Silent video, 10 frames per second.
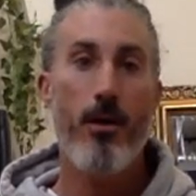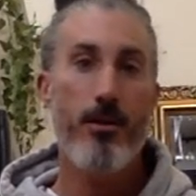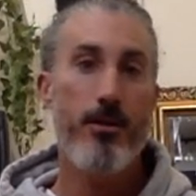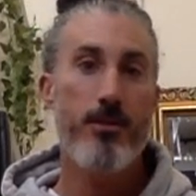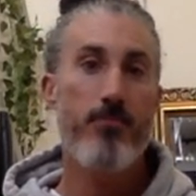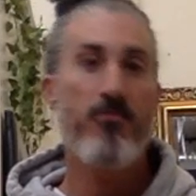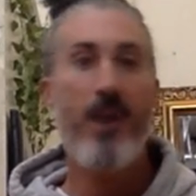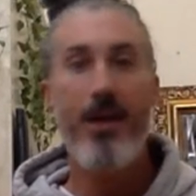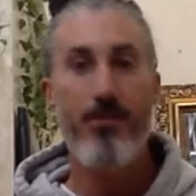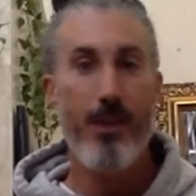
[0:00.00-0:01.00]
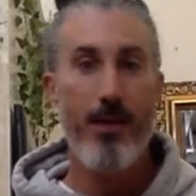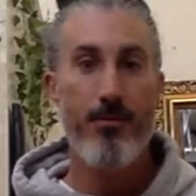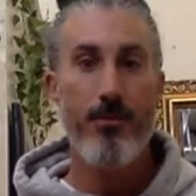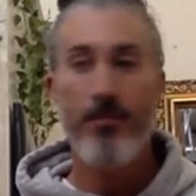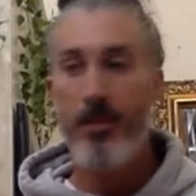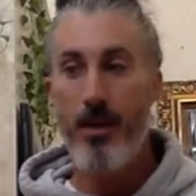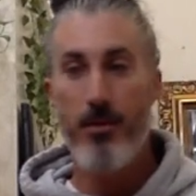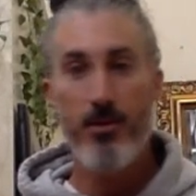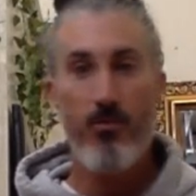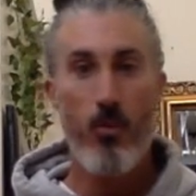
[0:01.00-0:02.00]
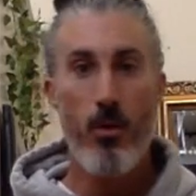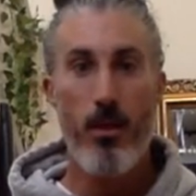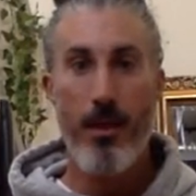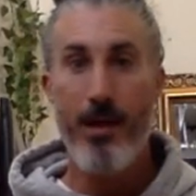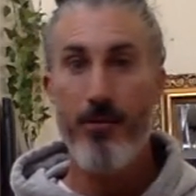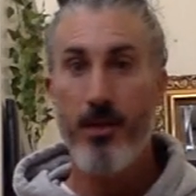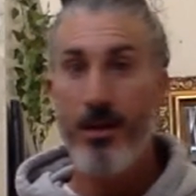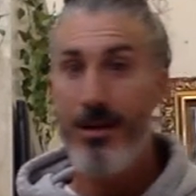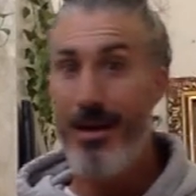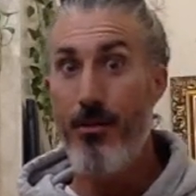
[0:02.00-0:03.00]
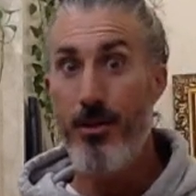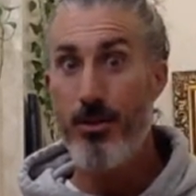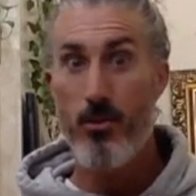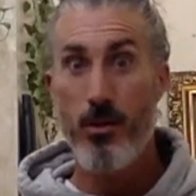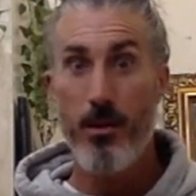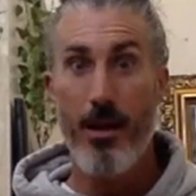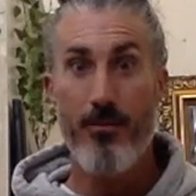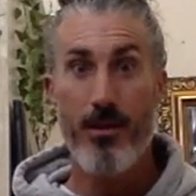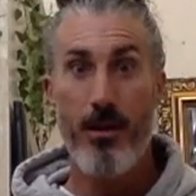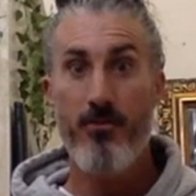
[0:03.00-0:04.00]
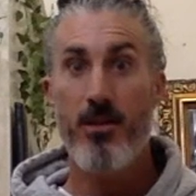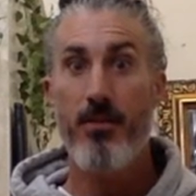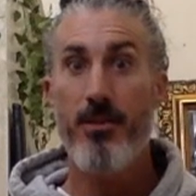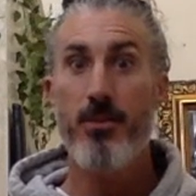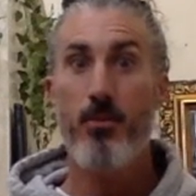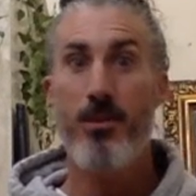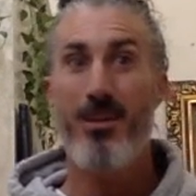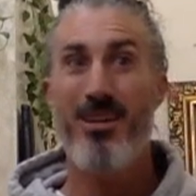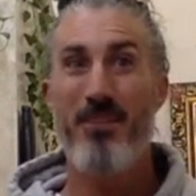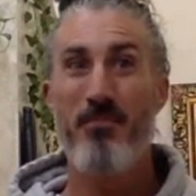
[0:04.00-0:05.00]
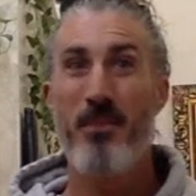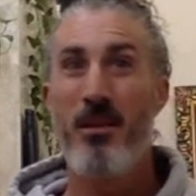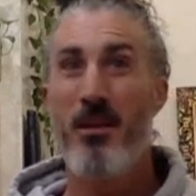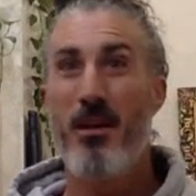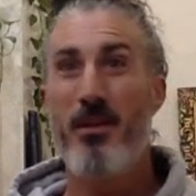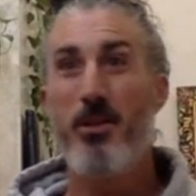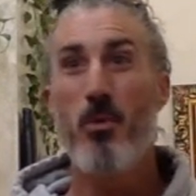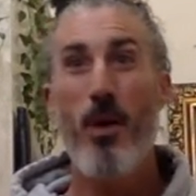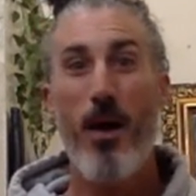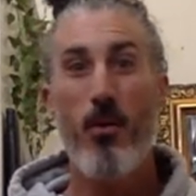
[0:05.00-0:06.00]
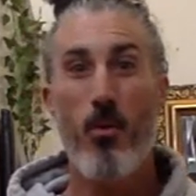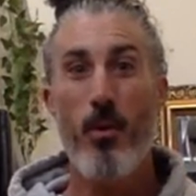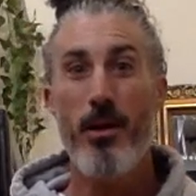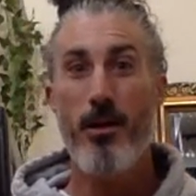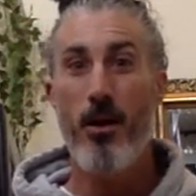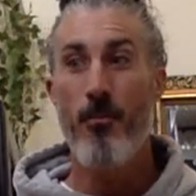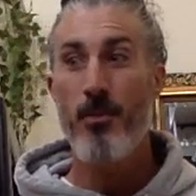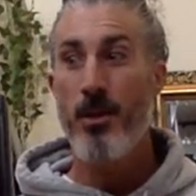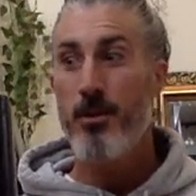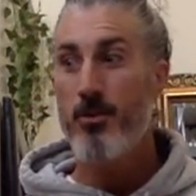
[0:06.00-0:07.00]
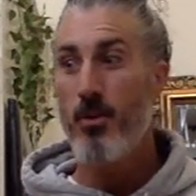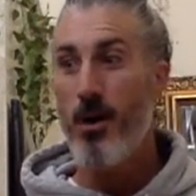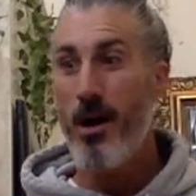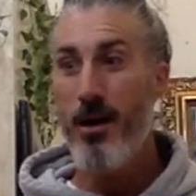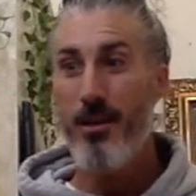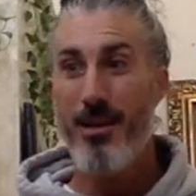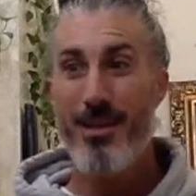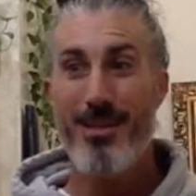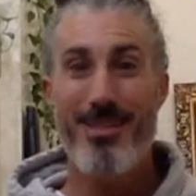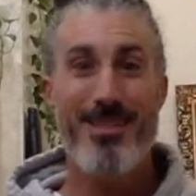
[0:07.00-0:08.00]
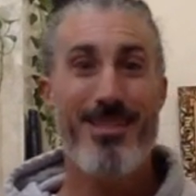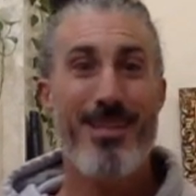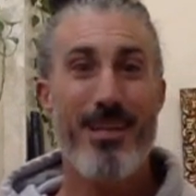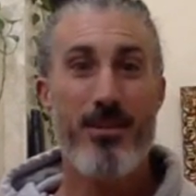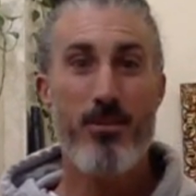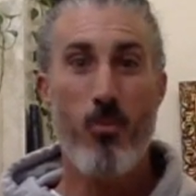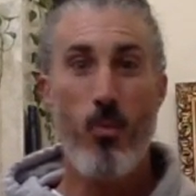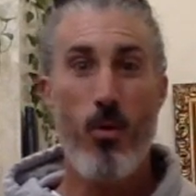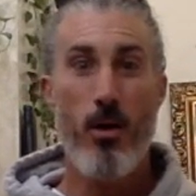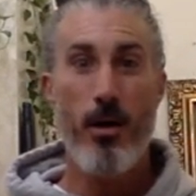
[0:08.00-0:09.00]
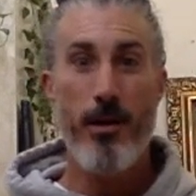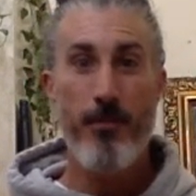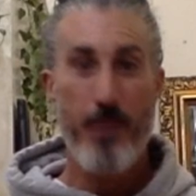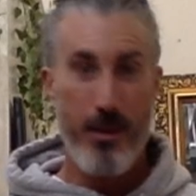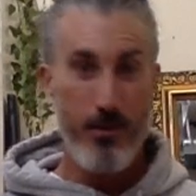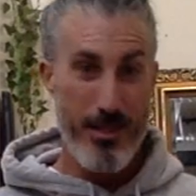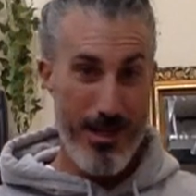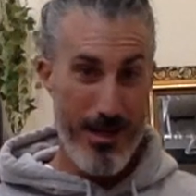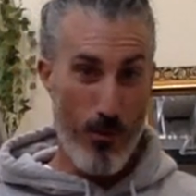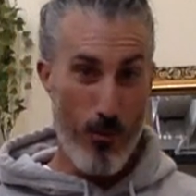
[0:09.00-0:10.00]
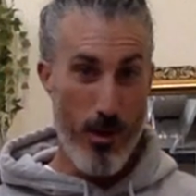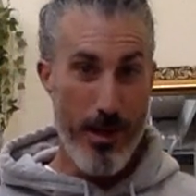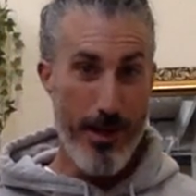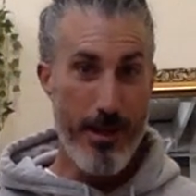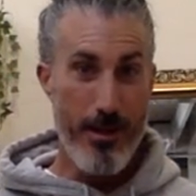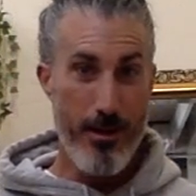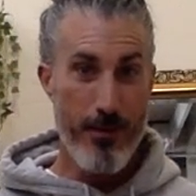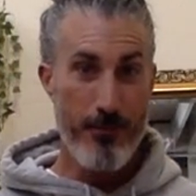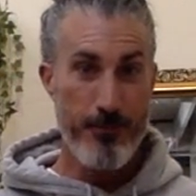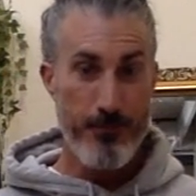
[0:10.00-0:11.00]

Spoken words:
There's 5 left. Now there's 4 left. Now there's 3 left. And I've done this within a 2-hour window. So on like the 6th one, I was standing right here.